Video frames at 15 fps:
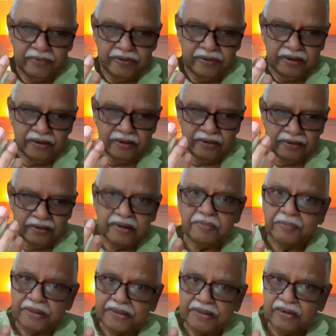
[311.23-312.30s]
the
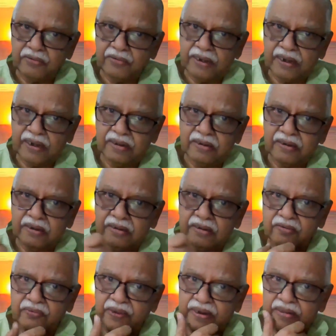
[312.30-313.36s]
great Mantreshwara in
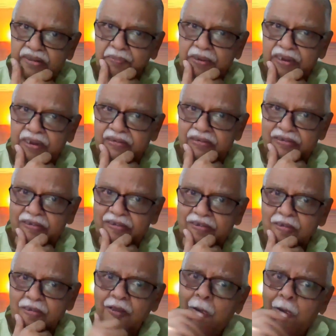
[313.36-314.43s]
his Phaladipika says
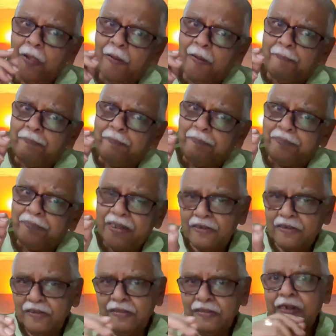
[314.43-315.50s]
that
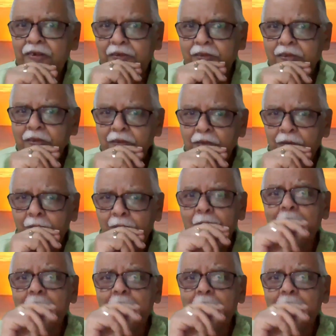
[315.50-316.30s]
in that case,